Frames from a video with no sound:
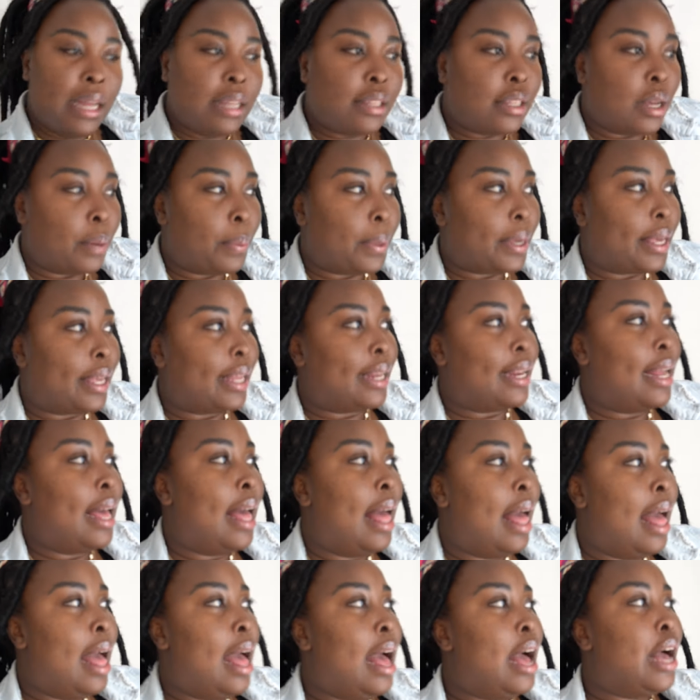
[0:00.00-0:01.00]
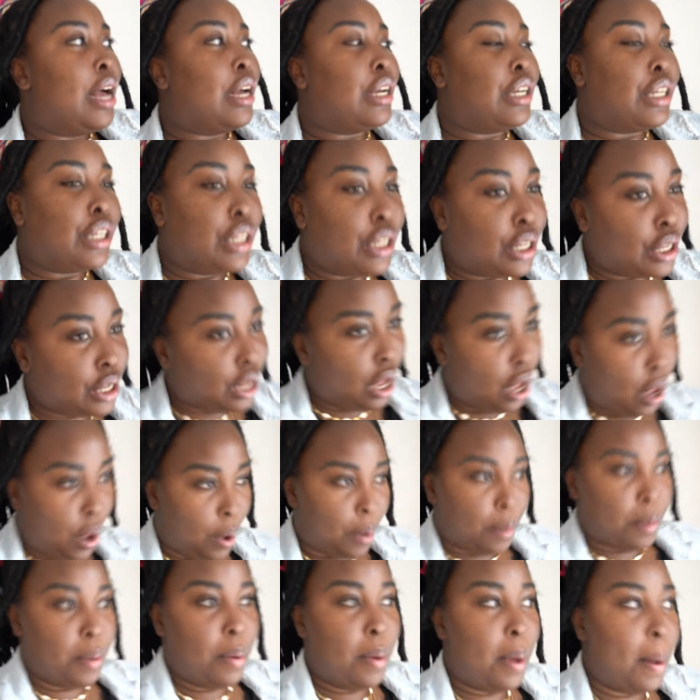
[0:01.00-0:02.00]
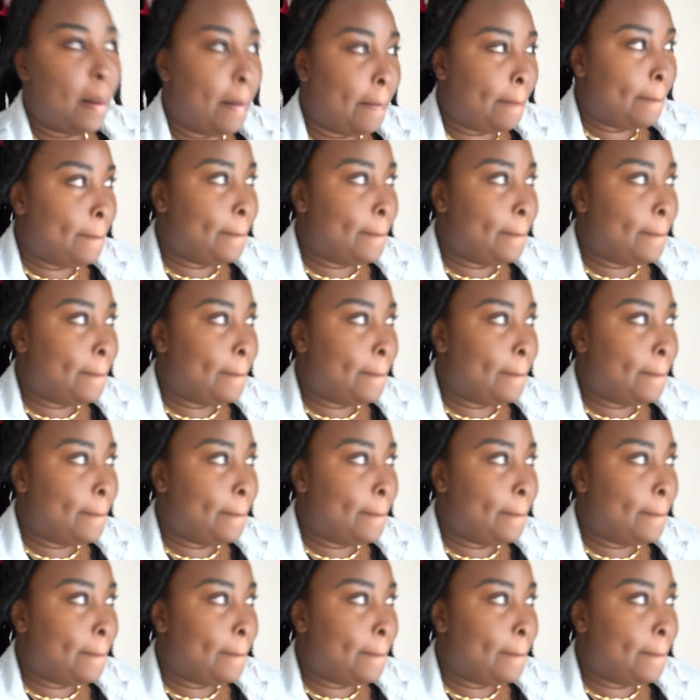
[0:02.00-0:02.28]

so we can go.